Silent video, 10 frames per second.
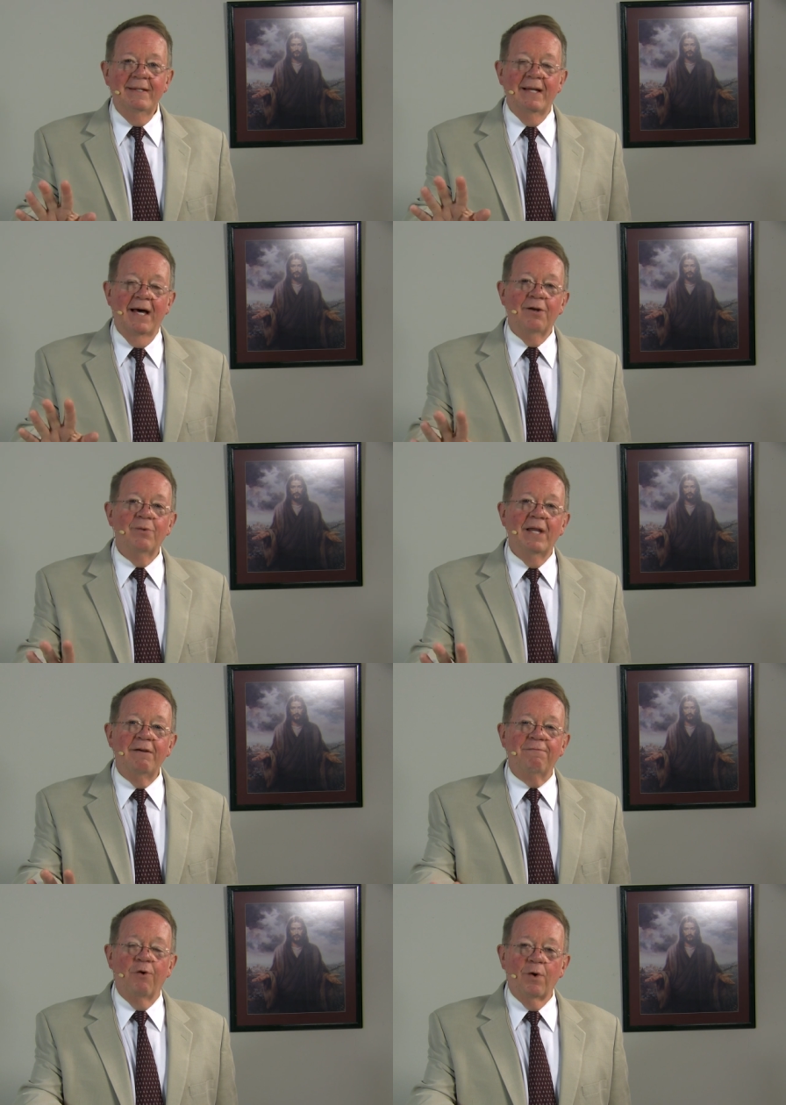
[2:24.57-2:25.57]
not
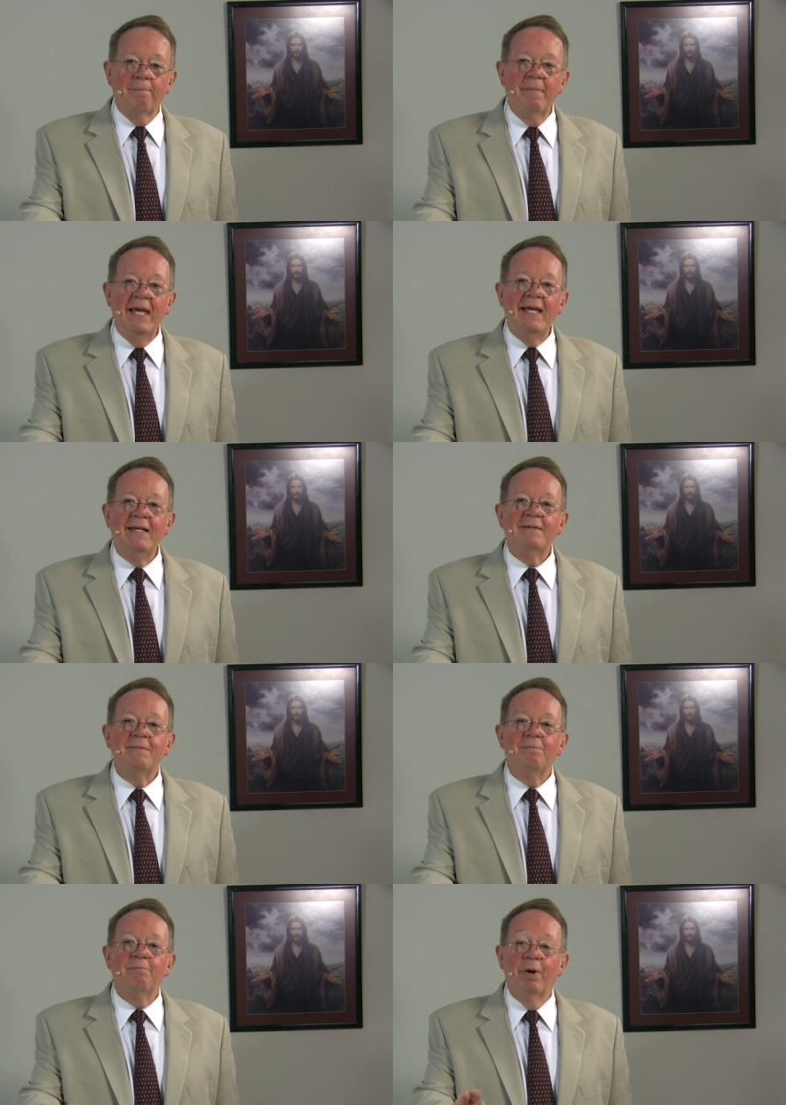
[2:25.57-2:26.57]
only for me,
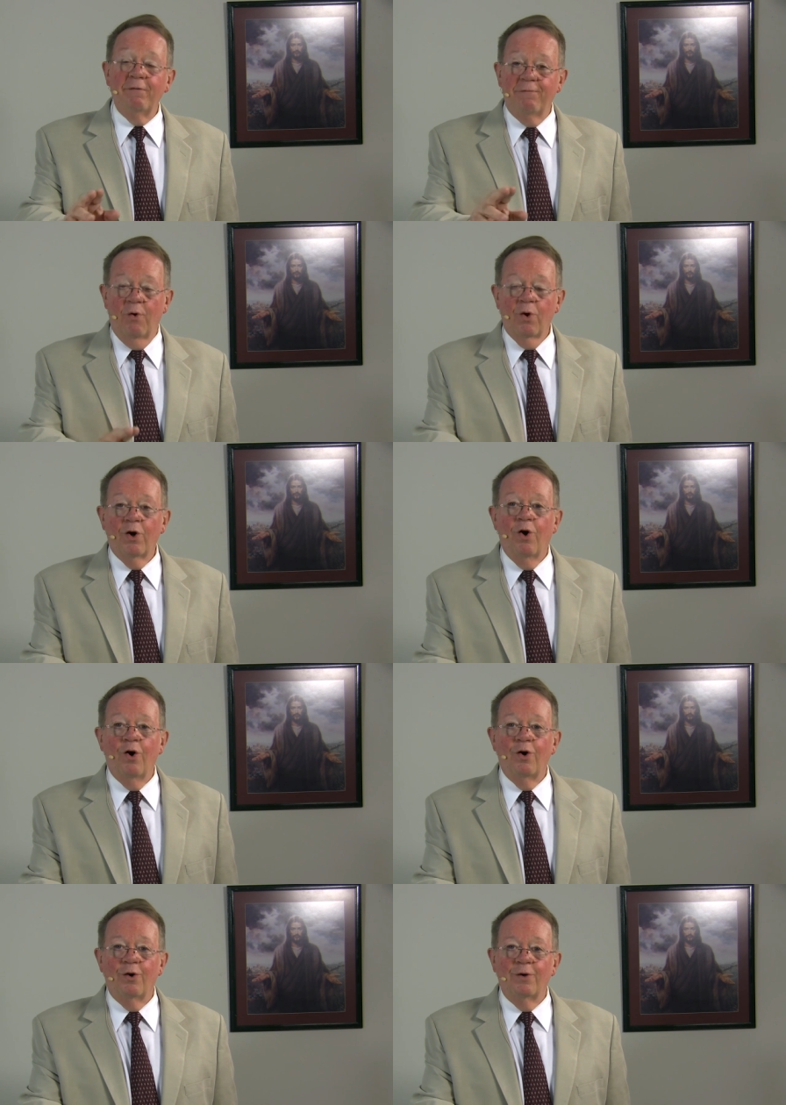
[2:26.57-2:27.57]
but for
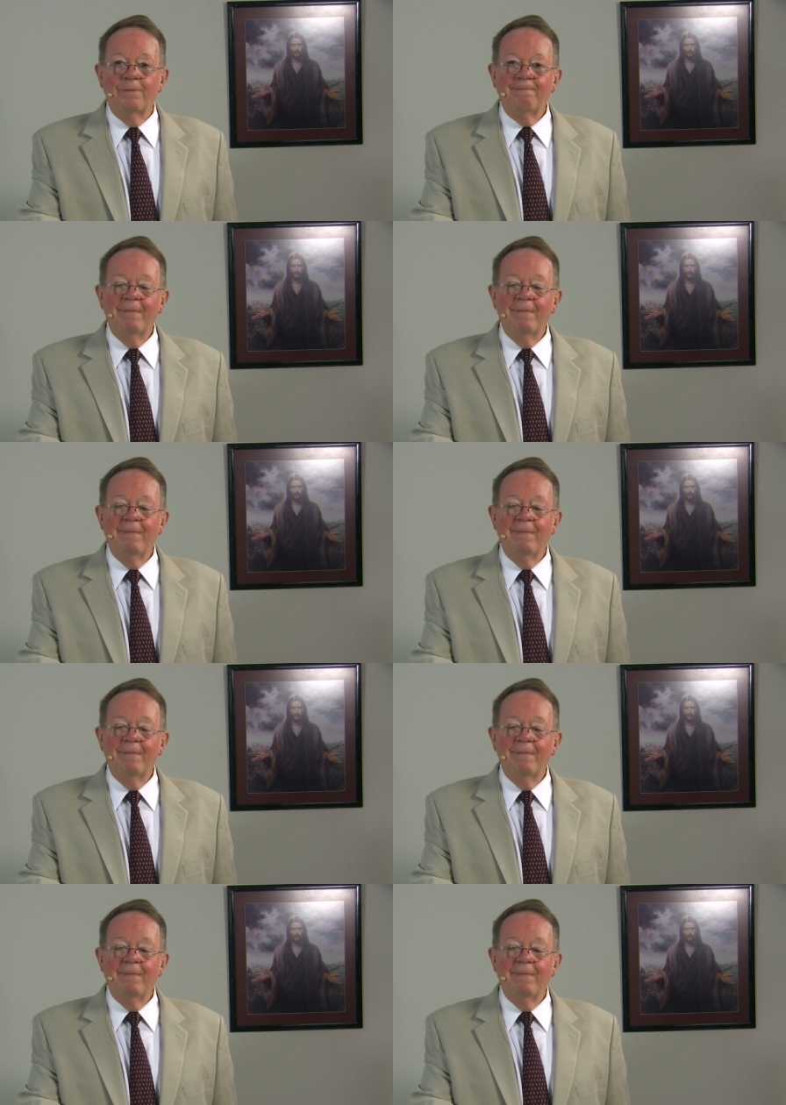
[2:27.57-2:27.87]
all.